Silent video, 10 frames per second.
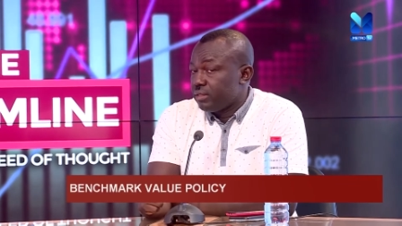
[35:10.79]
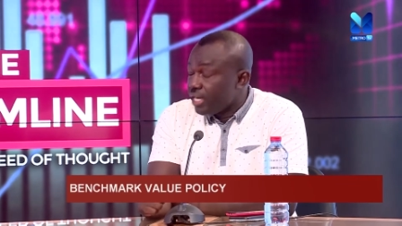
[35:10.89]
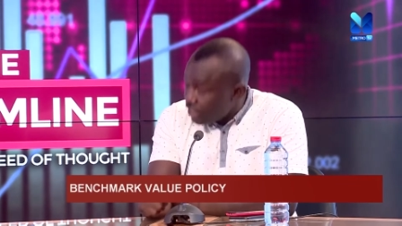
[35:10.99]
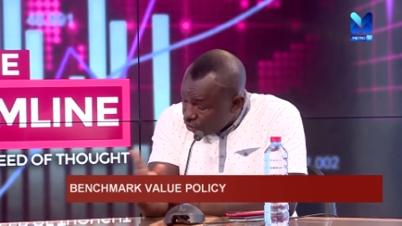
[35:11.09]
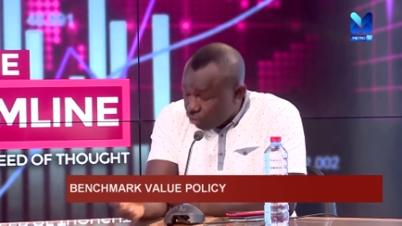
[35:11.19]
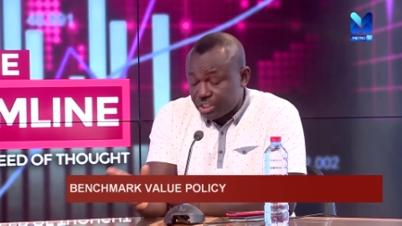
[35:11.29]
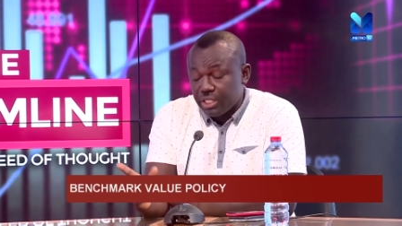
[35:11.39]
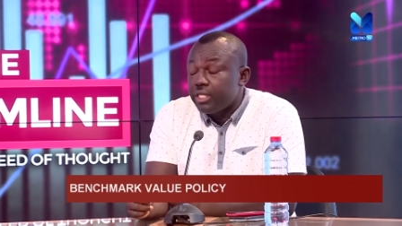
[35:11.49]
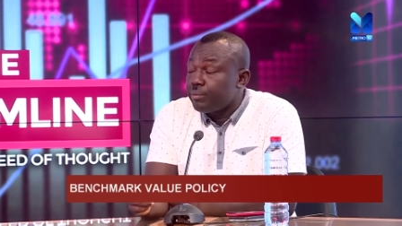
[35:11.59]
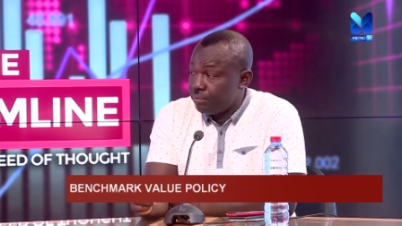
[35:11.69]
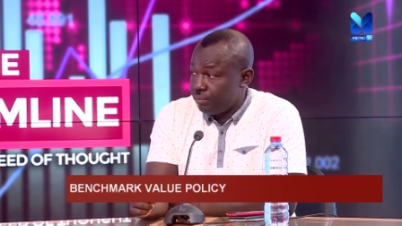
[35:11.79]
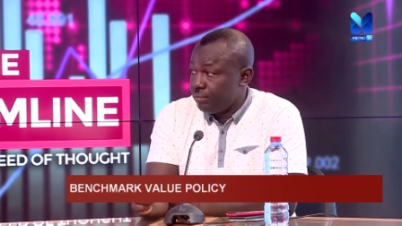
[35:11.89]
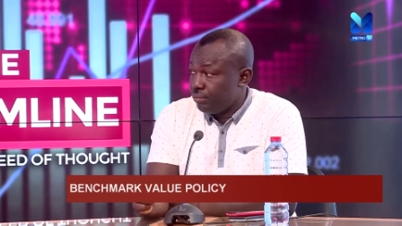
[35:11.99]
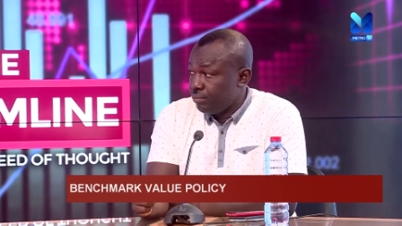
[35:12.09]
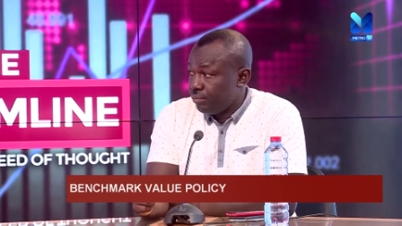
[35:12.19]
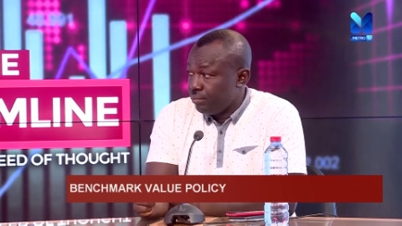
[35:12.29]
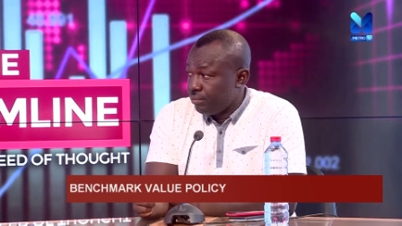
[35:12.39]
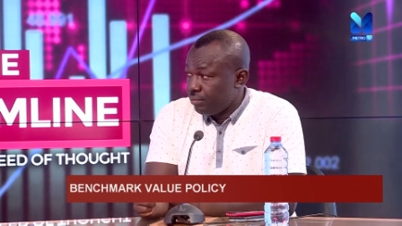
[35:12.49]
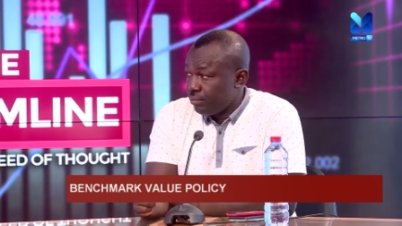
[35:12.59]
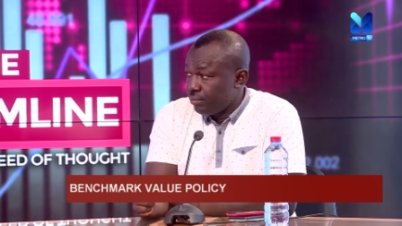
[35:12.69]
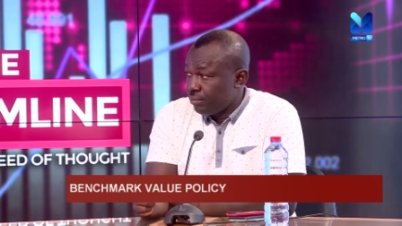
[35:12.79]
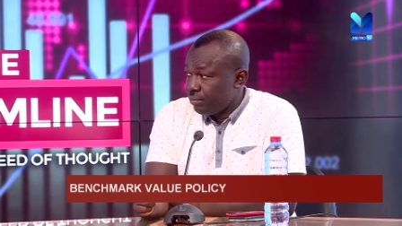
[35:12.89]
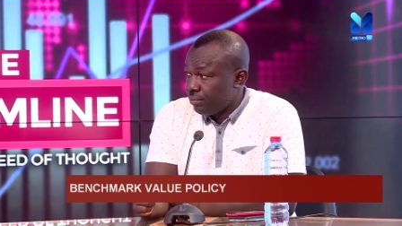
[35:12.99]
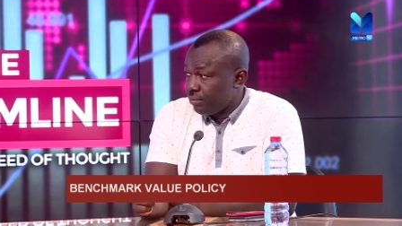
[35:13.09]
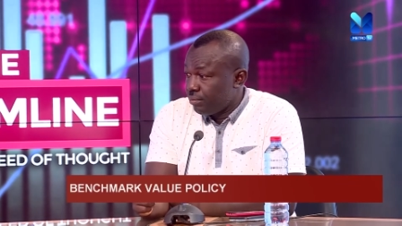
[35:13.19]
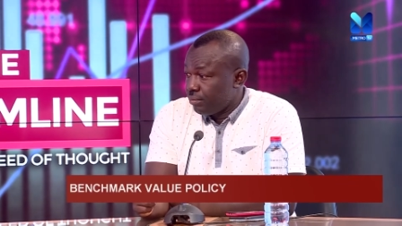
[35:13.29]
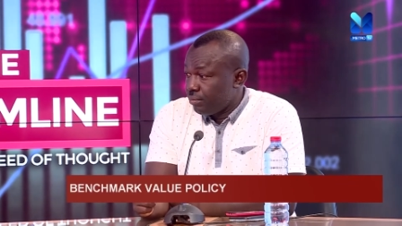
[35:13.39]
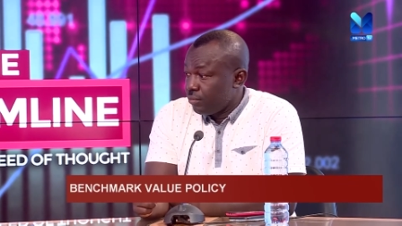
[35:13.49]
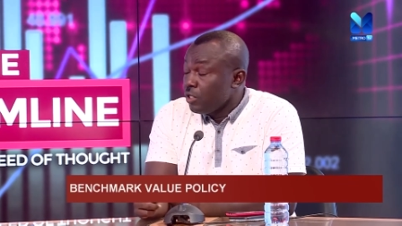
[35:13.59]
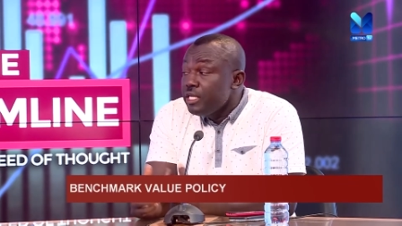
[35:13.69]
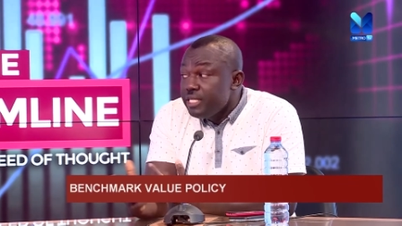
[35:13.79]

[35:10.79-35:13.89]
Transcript: and then auction them at lower lower prices.